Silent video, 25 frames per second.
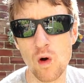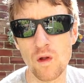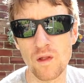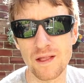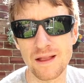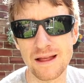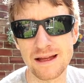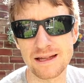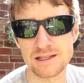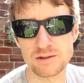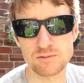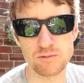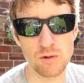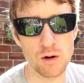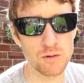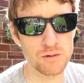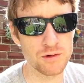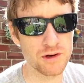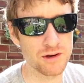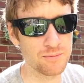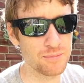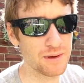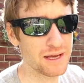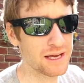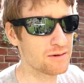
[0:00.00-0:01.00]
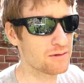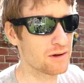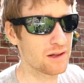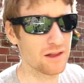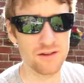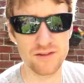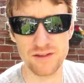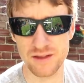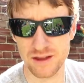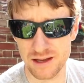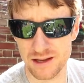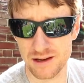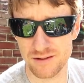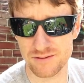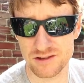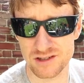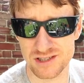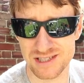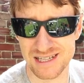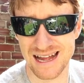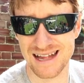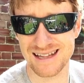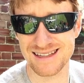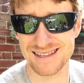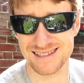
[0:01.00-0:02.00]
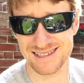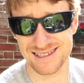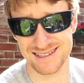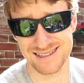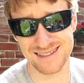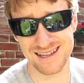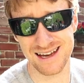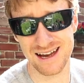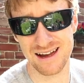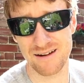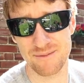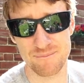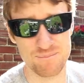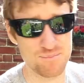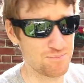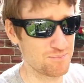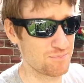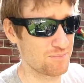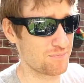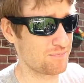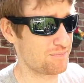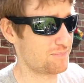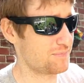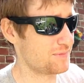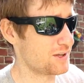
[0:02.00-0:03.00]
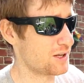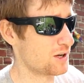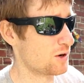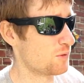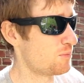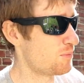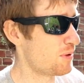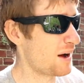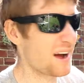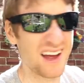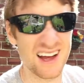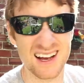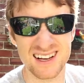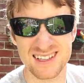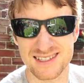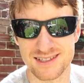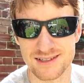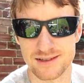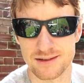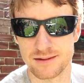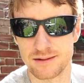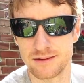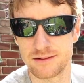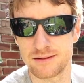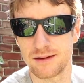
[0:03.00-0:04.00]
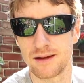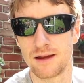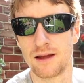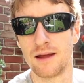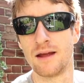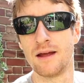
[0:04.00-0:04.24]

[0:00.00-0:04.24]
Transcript: one lens, what would it be? Well, I think I've just answered that, you know, by accident.